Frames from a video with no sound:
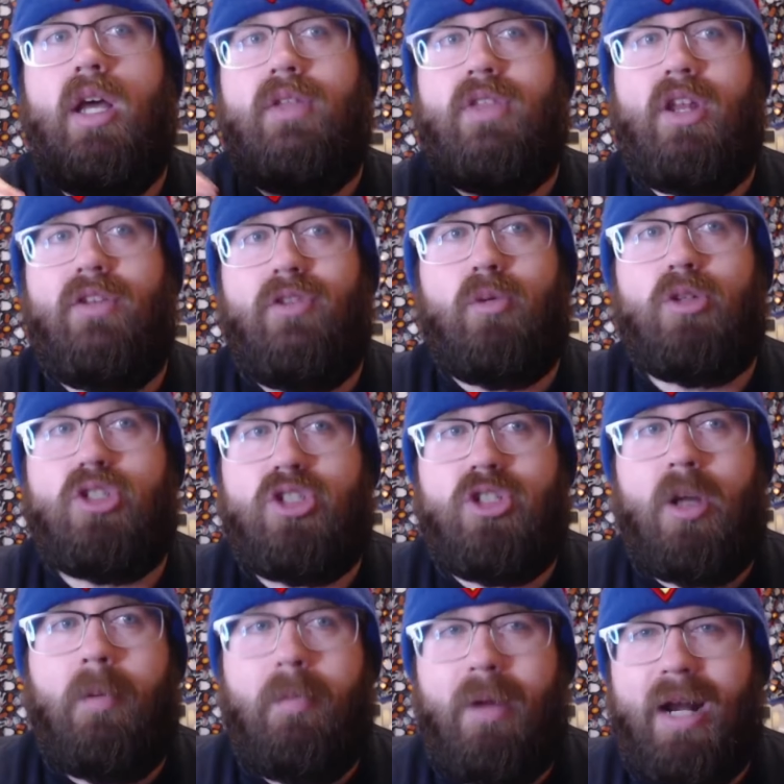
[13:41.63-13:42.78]
that if there was
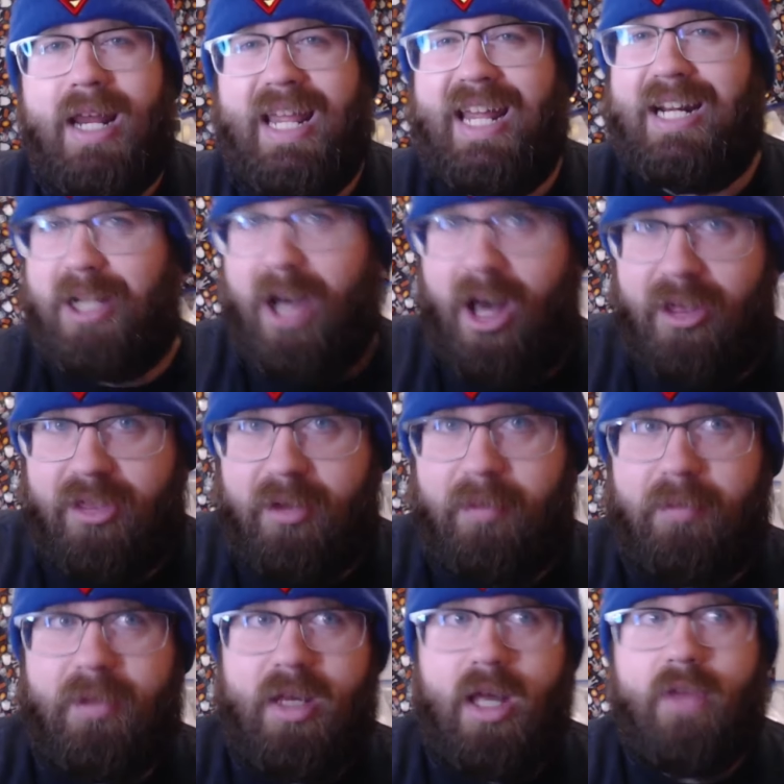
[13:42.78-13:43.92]
somebody in
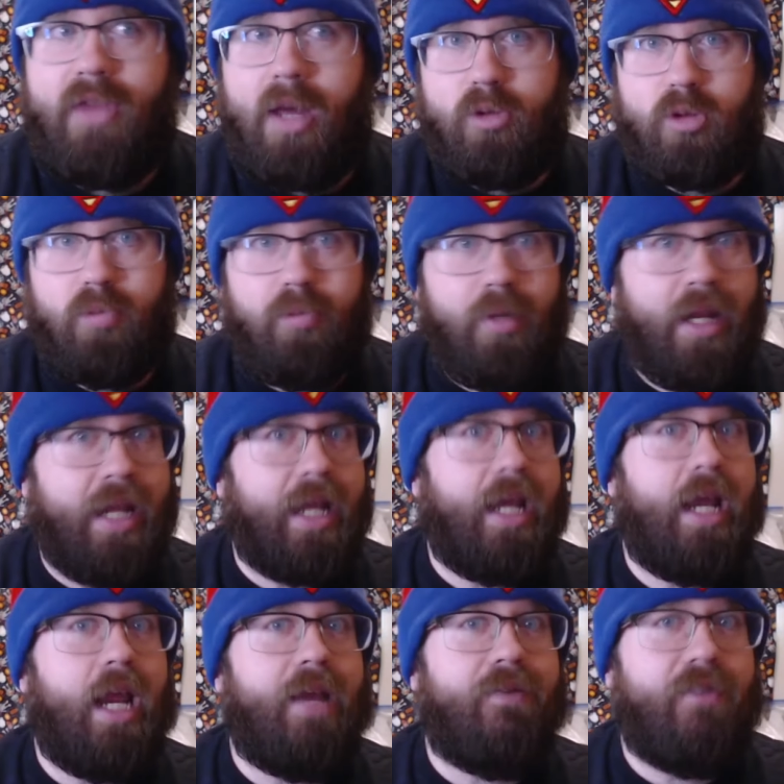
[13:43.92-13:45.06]
Gotham that was being a,
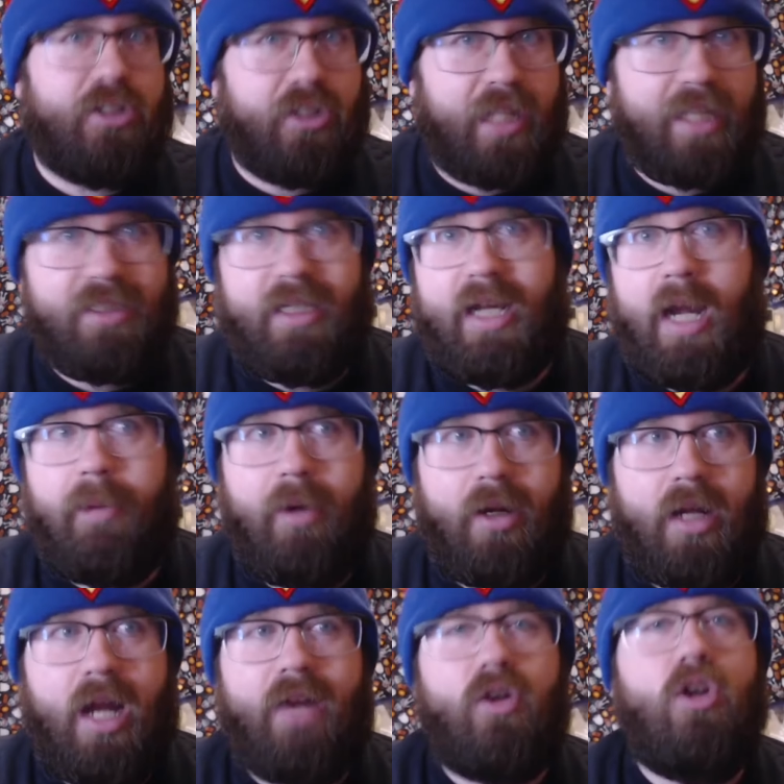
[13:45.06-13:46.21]
a vigilante kind
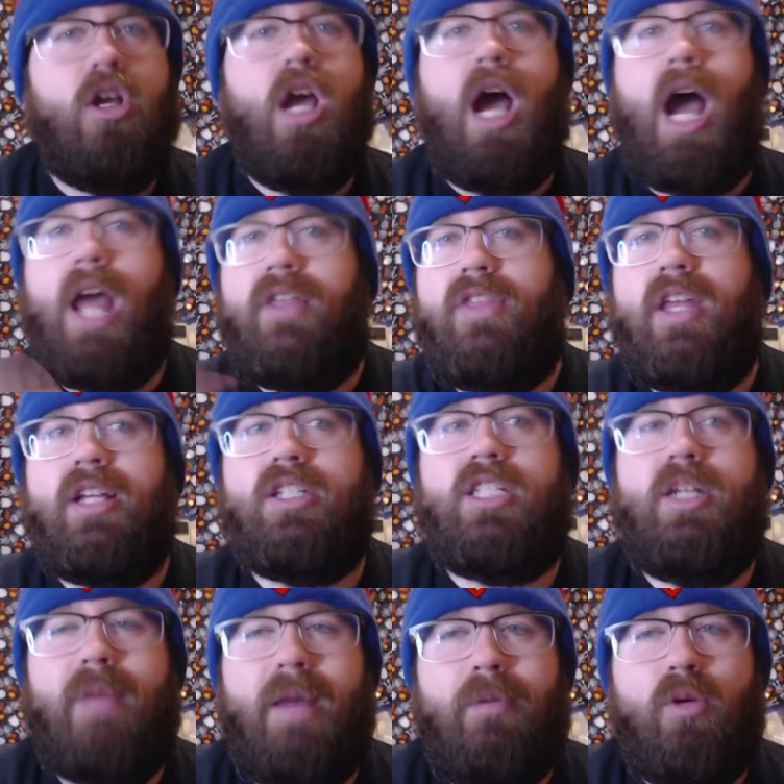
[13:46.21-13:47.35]
of here, I think she
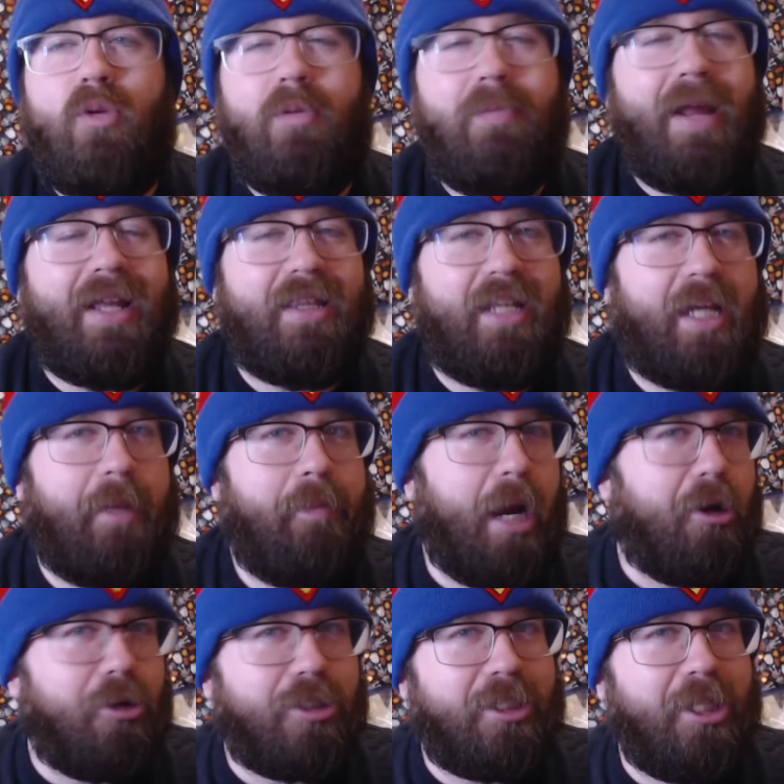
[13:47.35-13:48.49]
maybe would make the
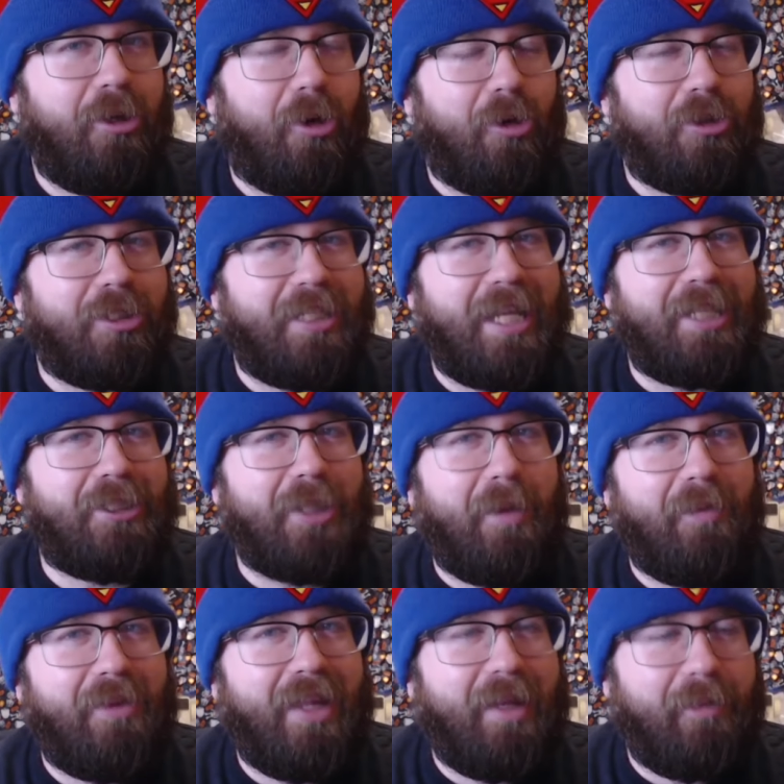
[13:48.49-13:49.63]
comparison or say
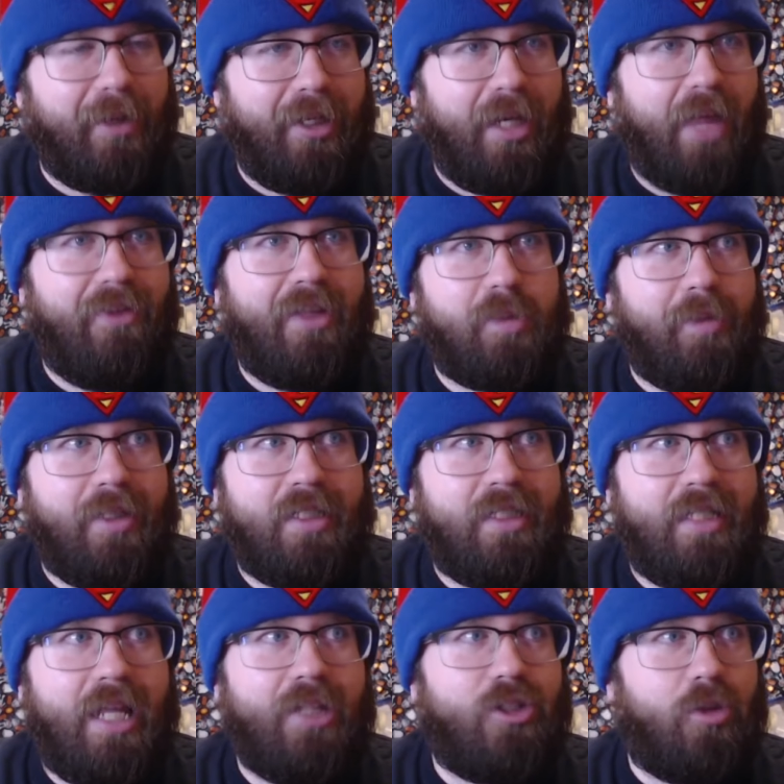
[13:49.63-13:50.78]
something. But nothing's been
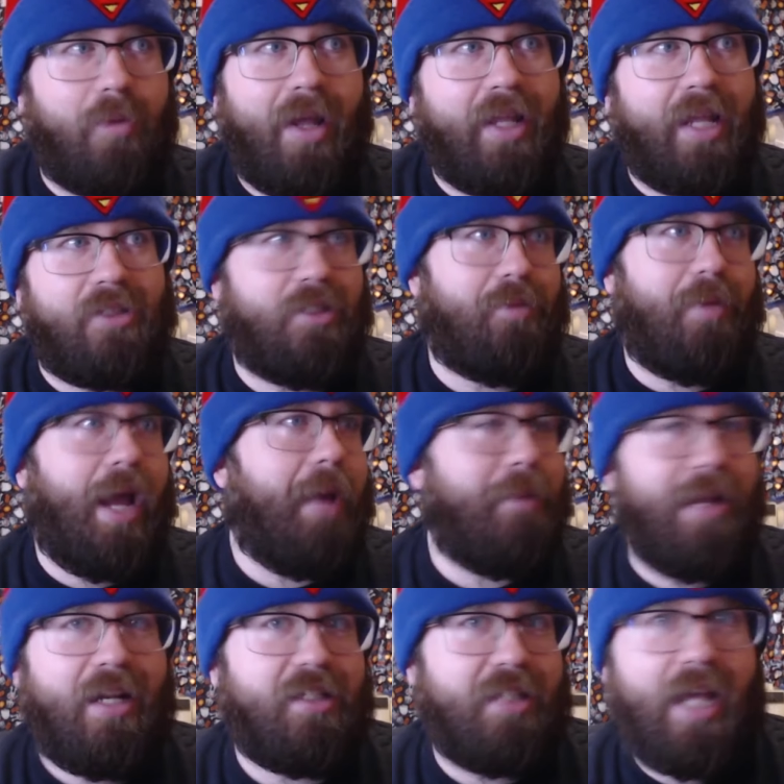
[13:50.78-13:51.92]
said, so my guess is
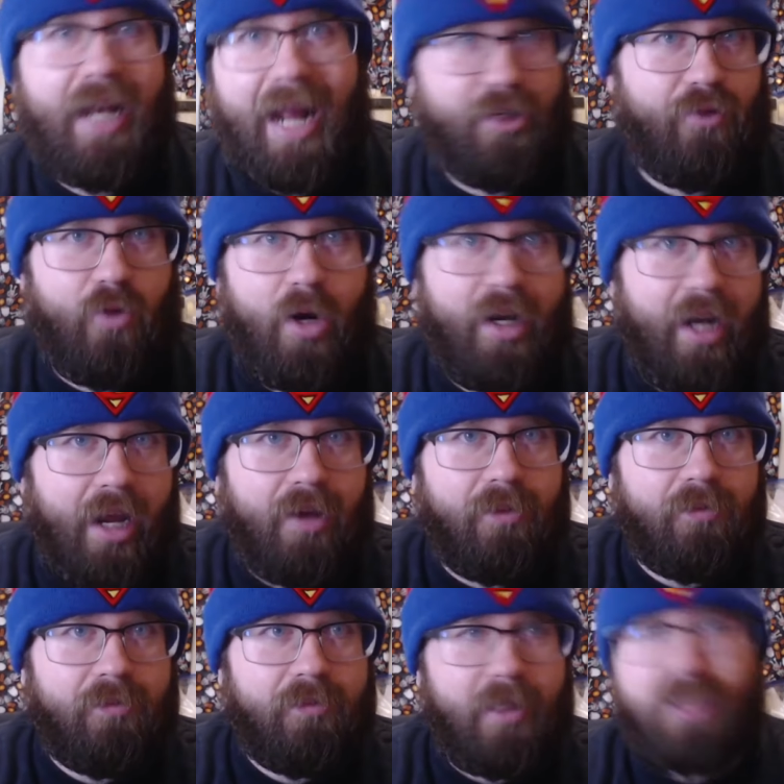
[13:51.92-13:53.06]
Batman is not active right now.
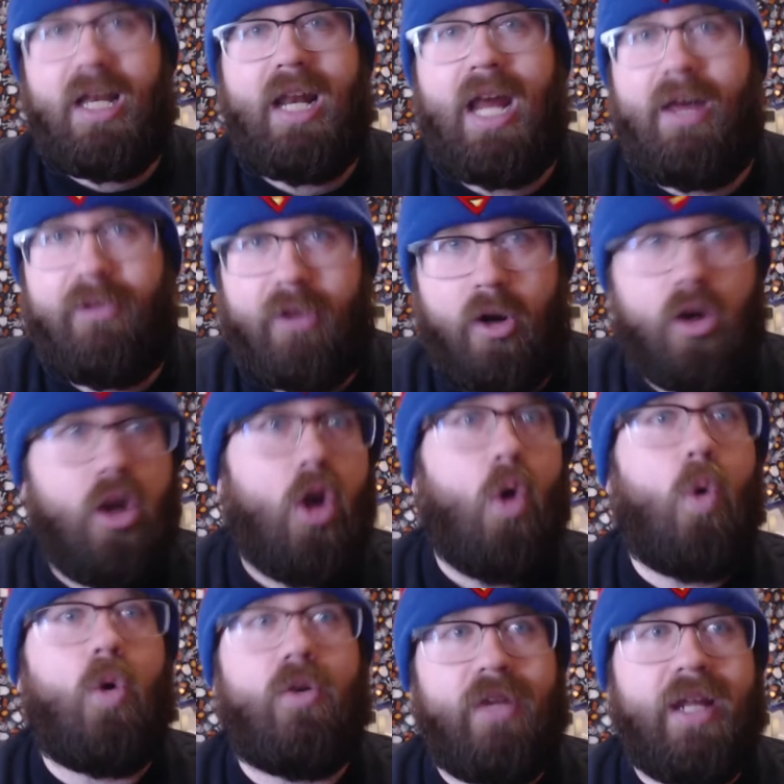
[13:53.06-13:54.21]
He's not out there,
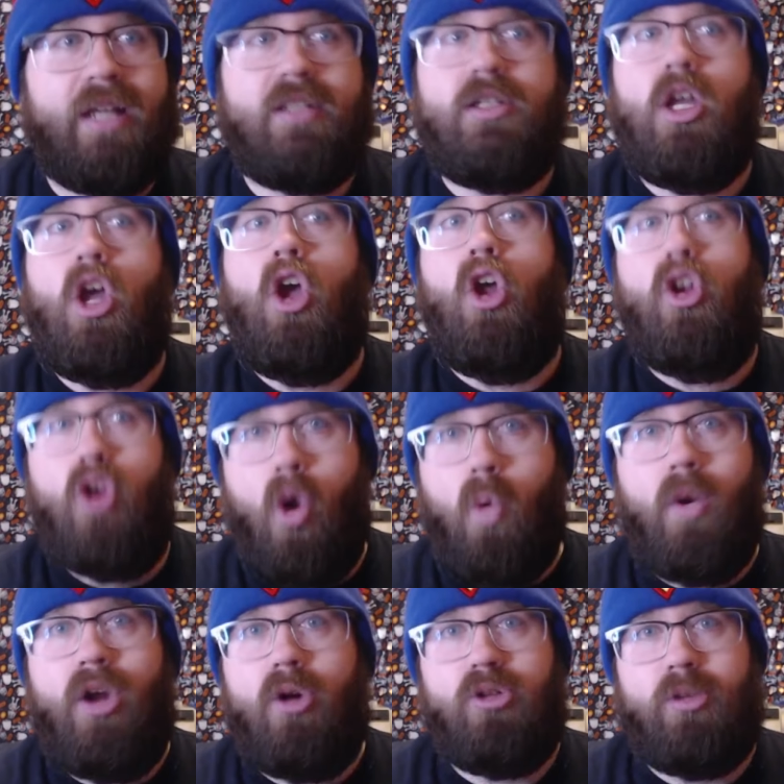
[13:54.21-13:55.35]
or if he is, no
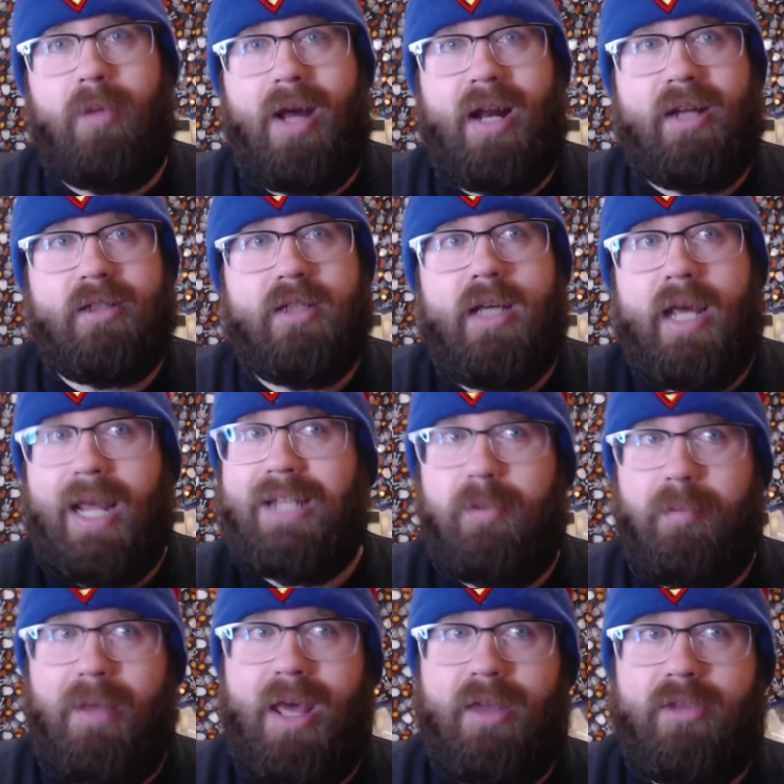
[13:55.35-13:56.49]
one knows about it. It's a
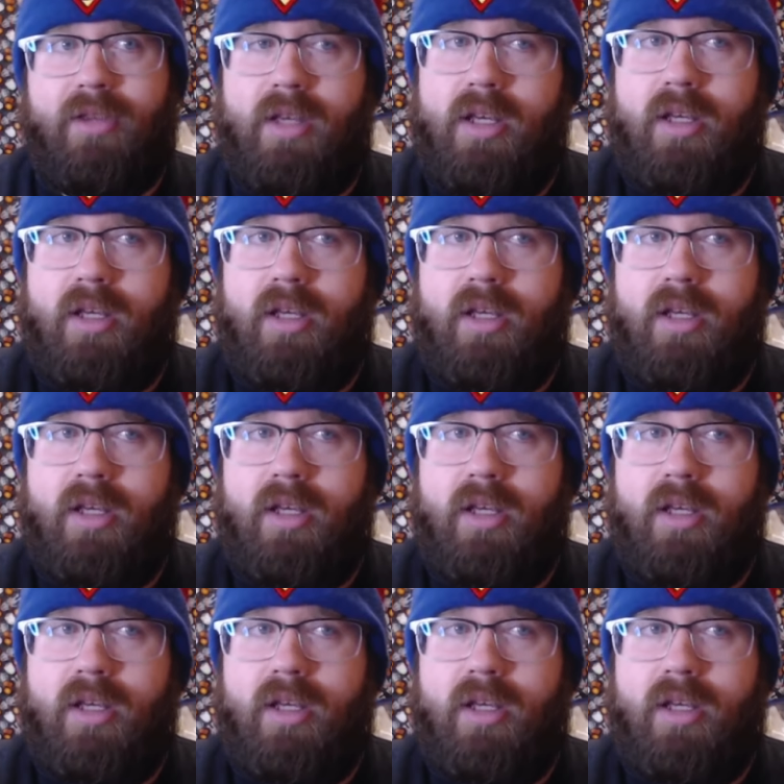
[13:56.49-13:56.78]
myth,